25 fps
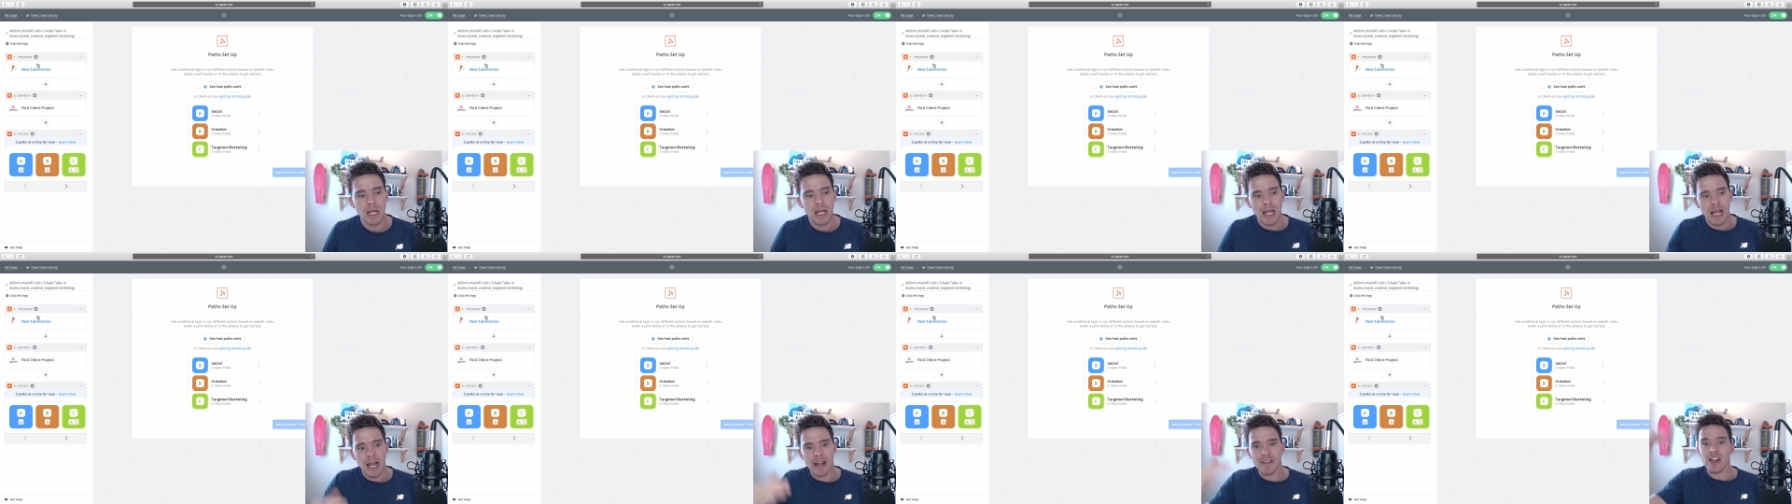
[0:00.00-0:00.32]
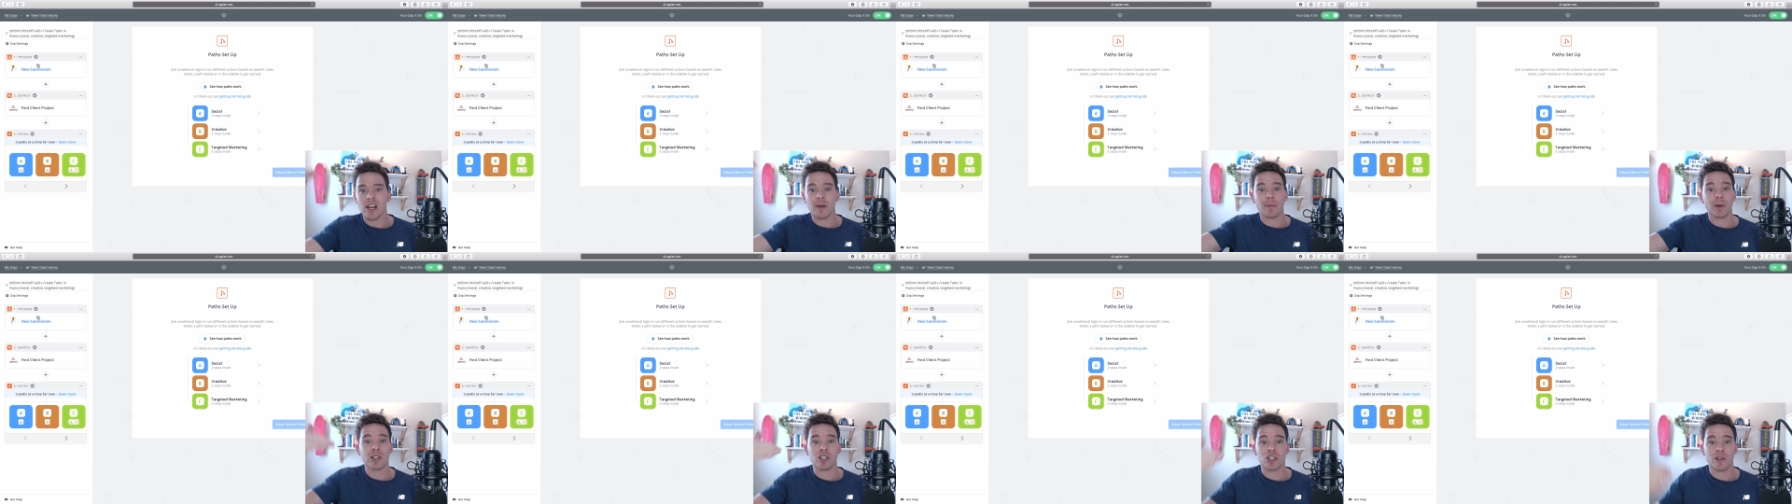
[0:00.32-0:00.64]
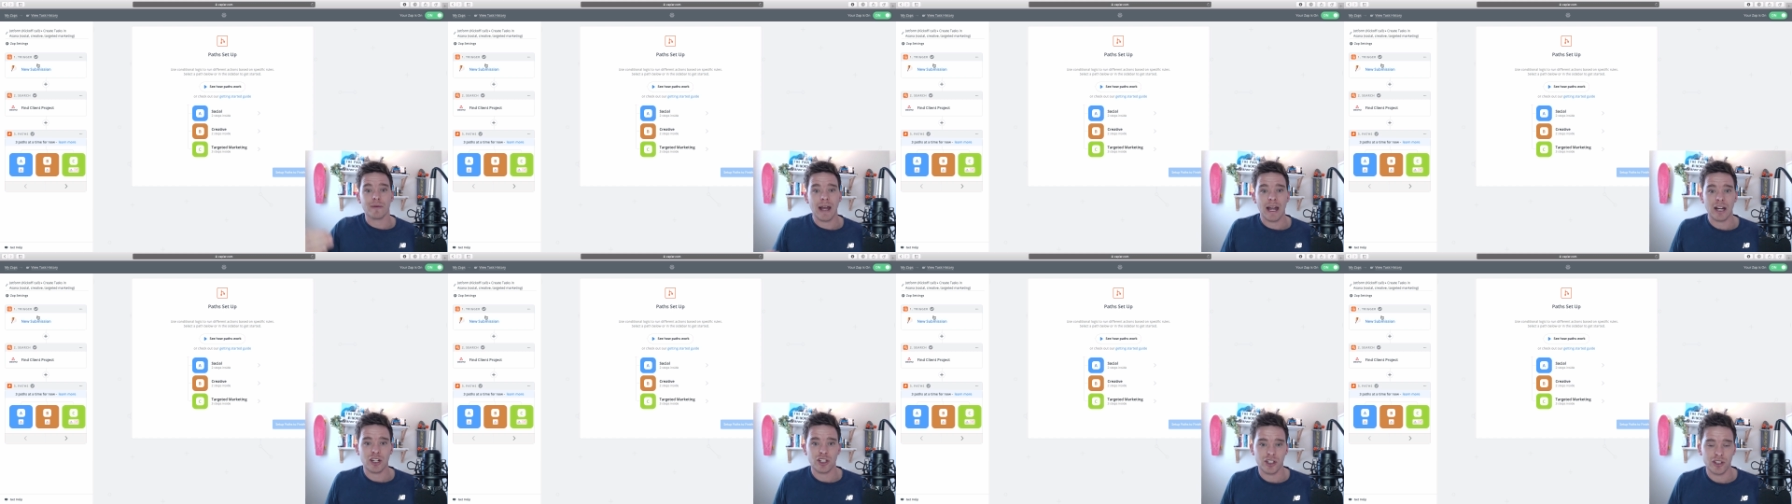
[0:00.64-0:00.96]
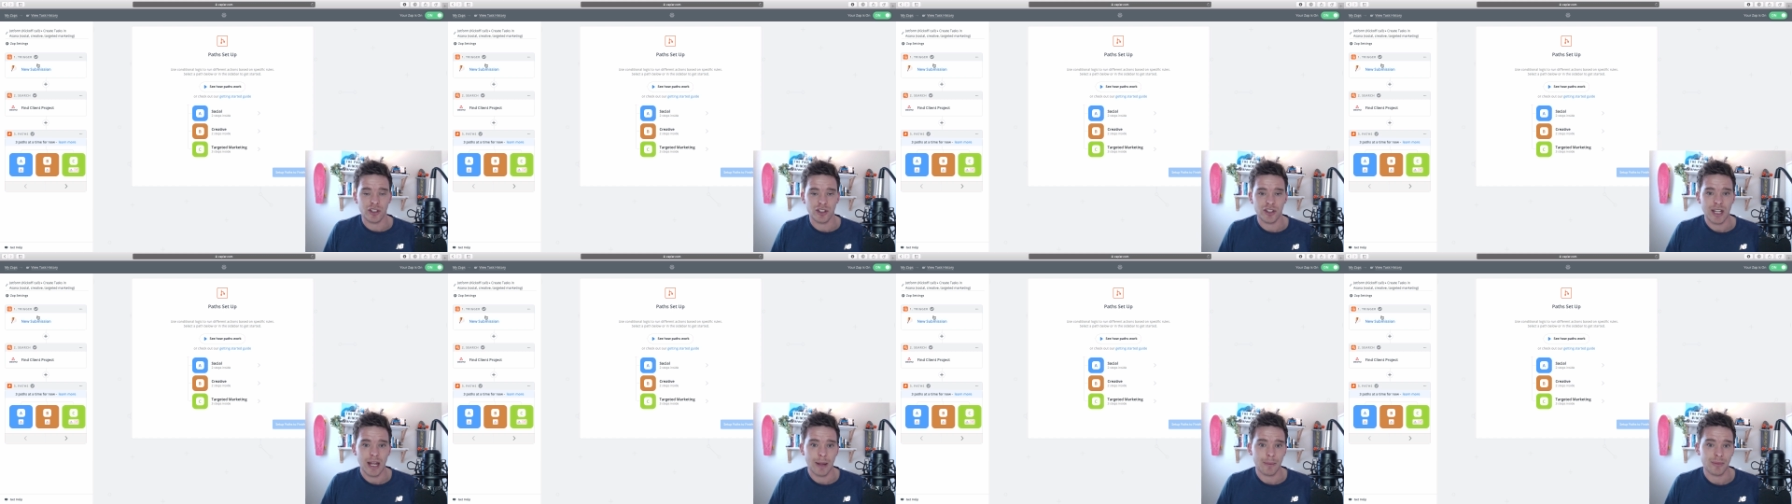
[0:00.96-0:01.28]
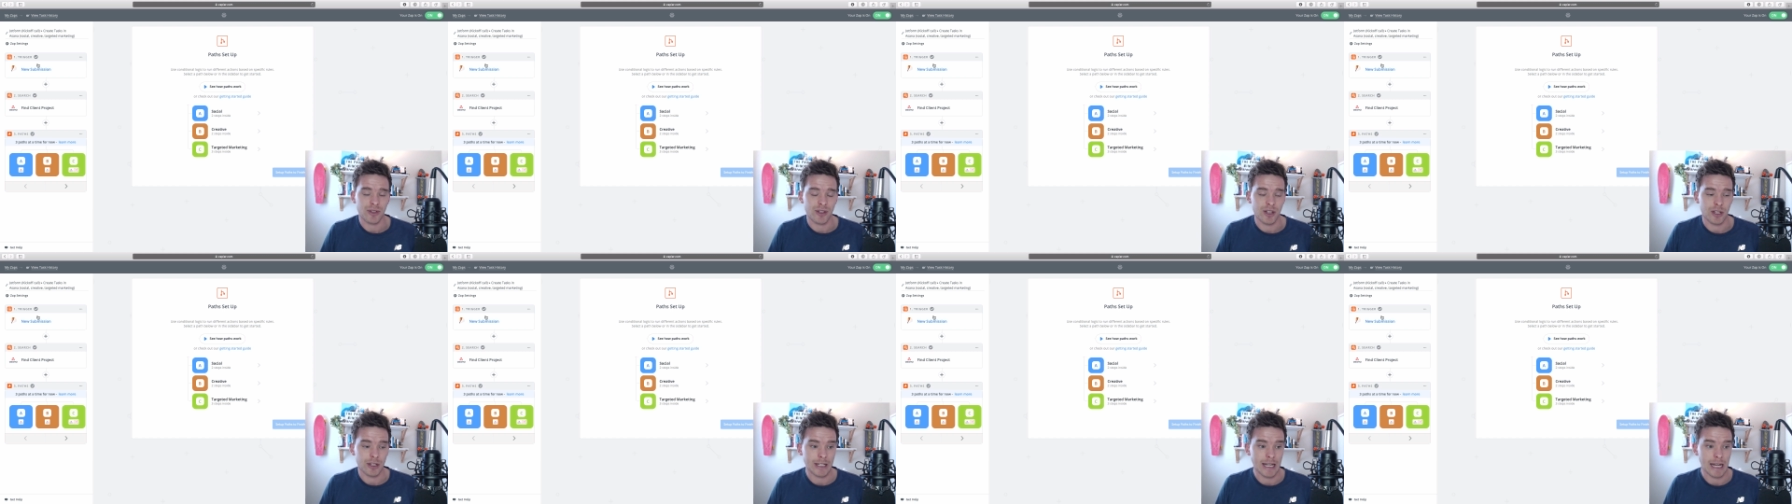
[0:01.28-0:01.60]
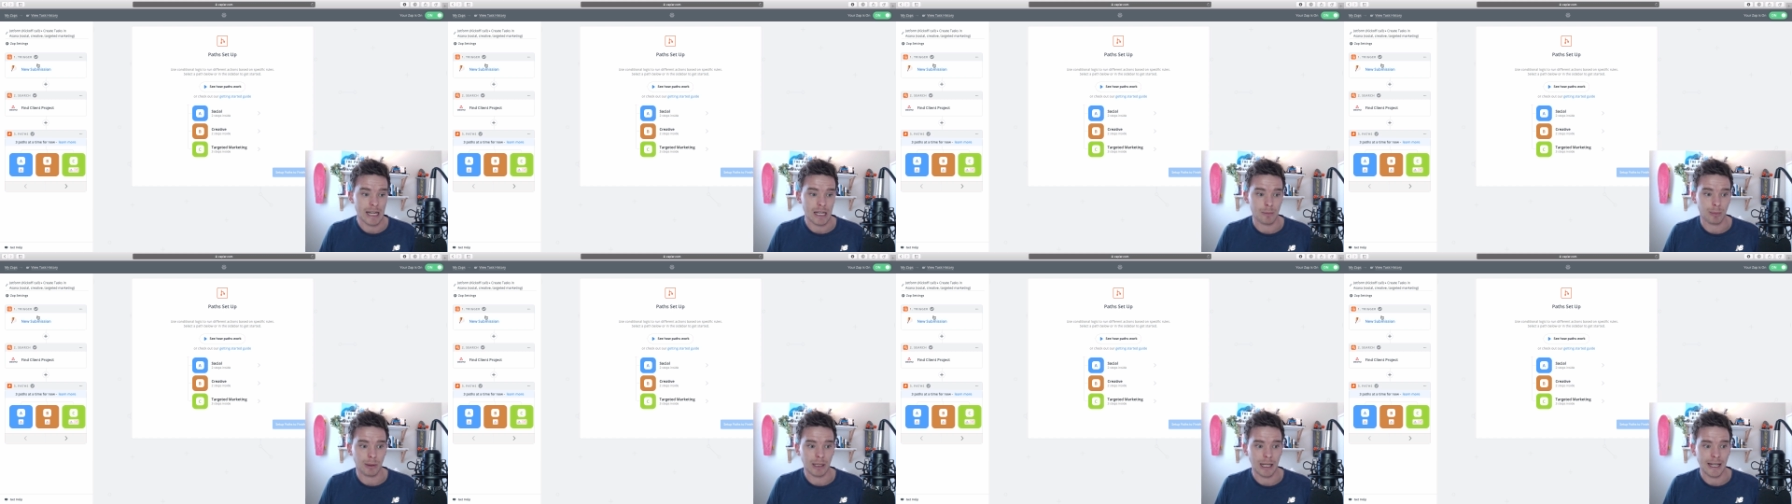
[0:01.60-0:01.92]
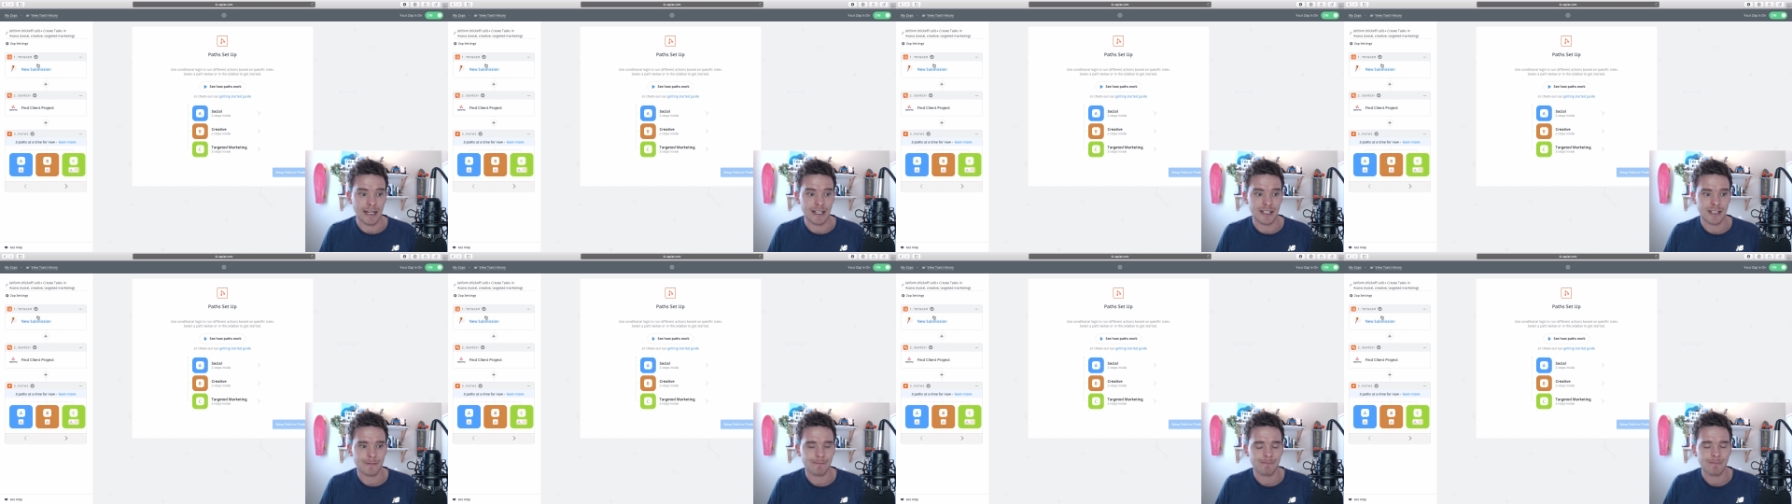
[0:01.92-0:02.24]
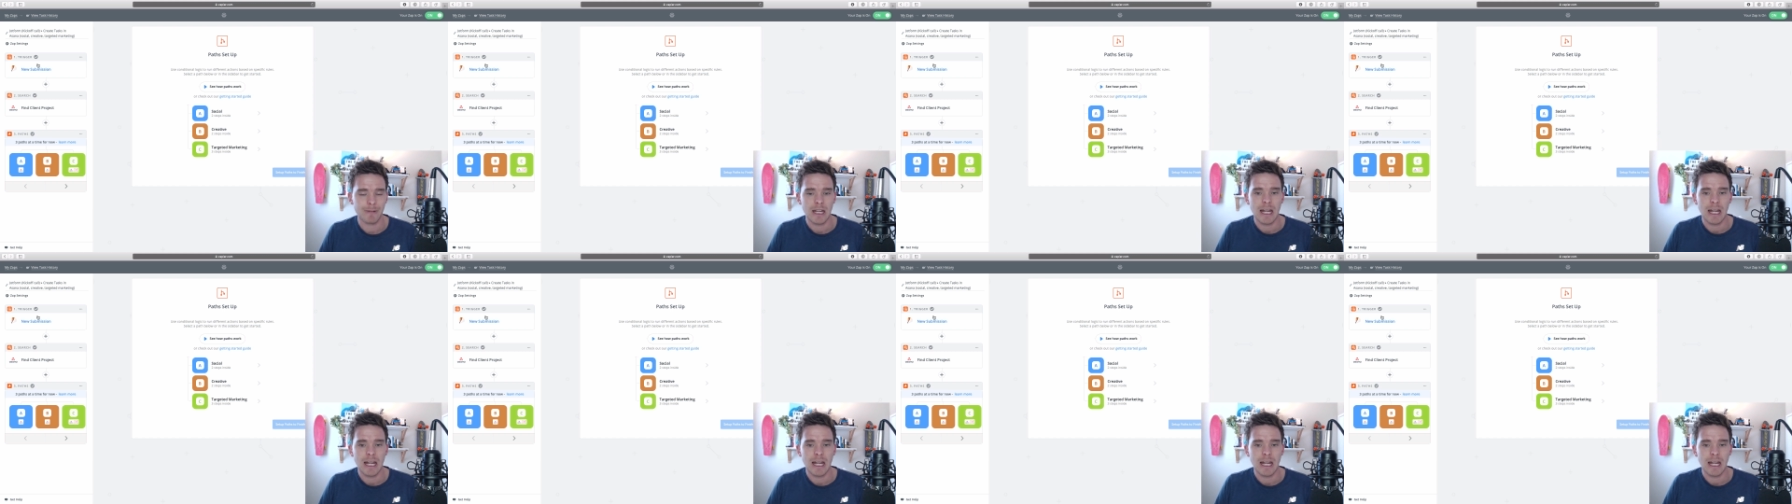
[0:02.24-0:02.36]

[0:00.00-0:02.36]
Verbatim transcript: and then a bunch of action steps that take place.